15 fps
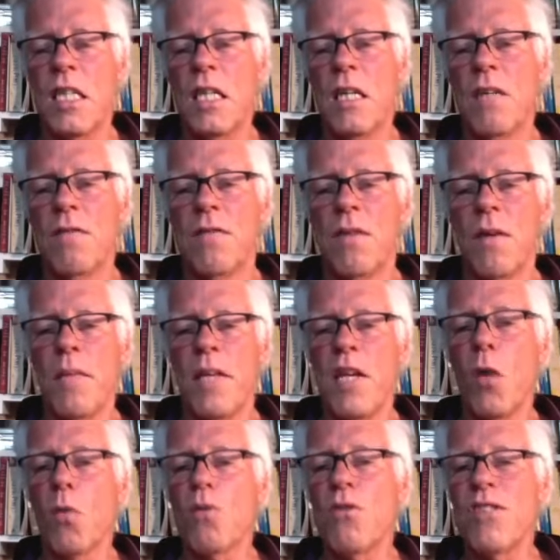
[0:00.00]
from the
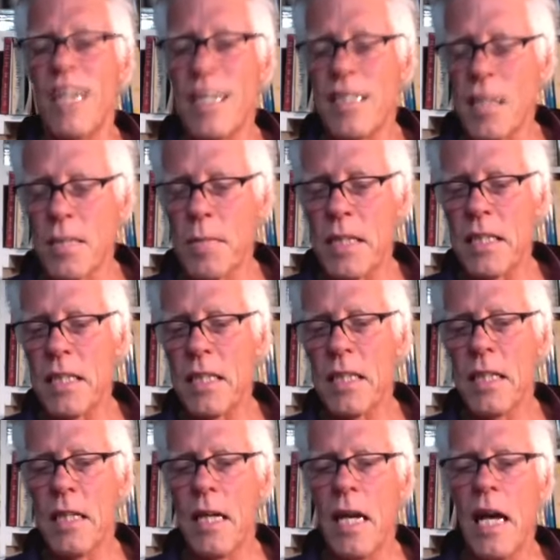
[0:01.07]
Old Testament,
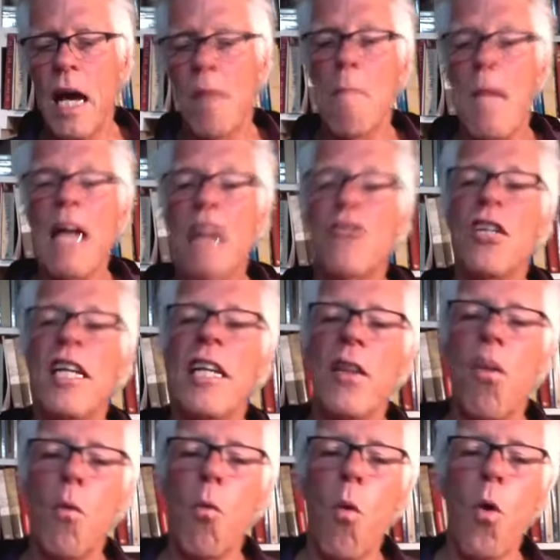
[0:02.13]
imagining
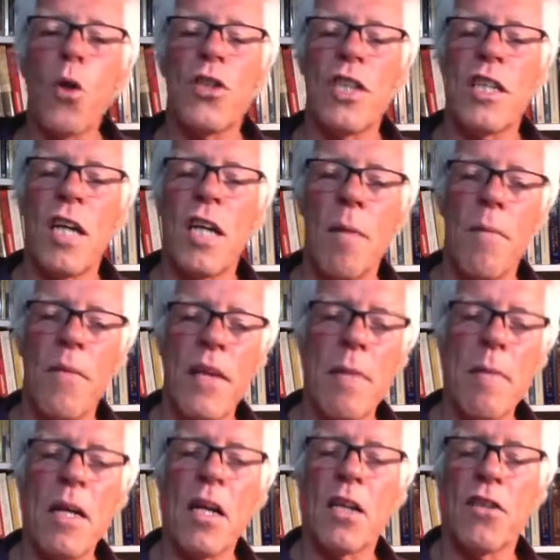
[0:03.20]
the war to come, the
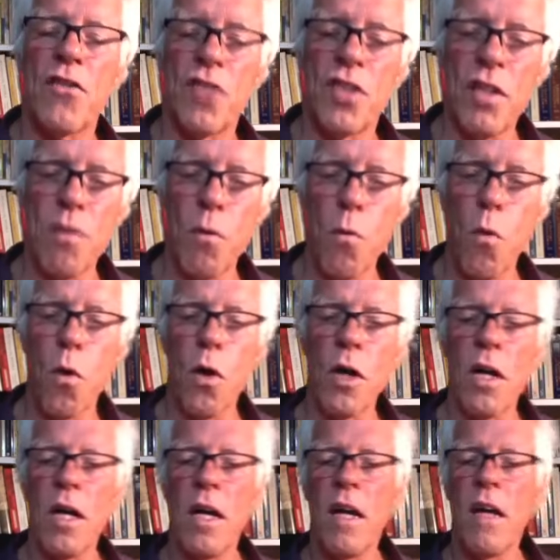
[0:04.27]
American Civil War,
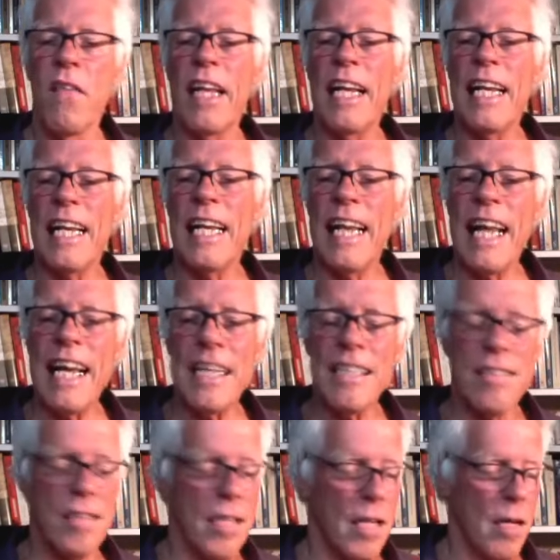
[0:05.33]
that at
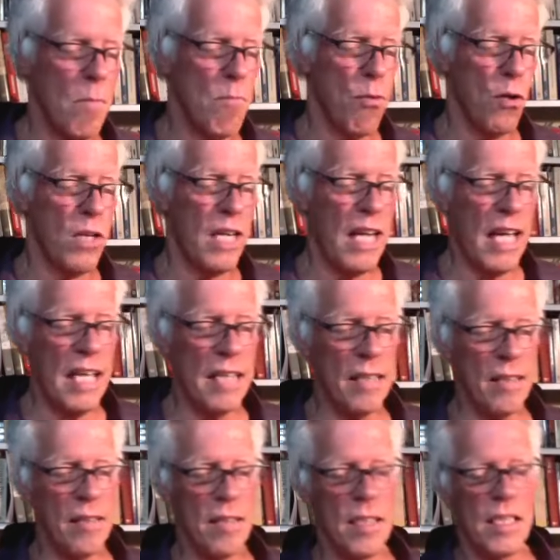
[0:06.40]
last put an
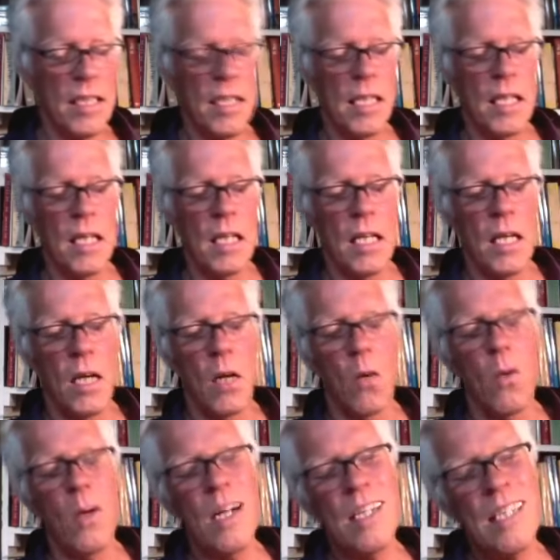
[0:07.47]
end.
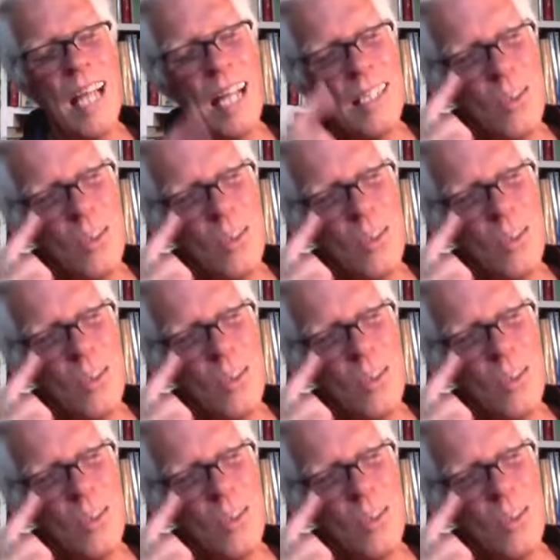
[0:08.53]
Well, not